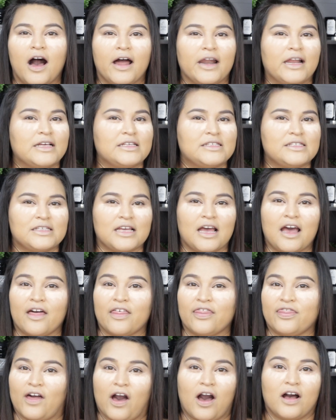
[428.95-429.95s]
honest
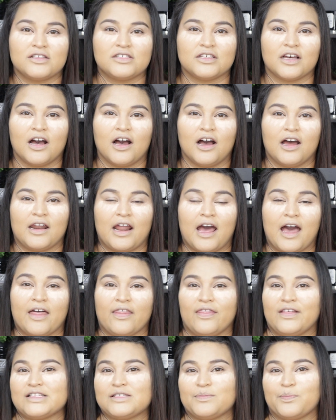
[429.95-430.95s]
thoughts on
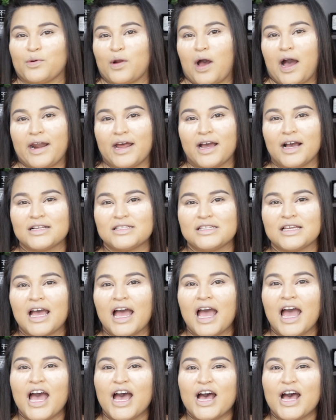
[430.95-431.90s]
this product.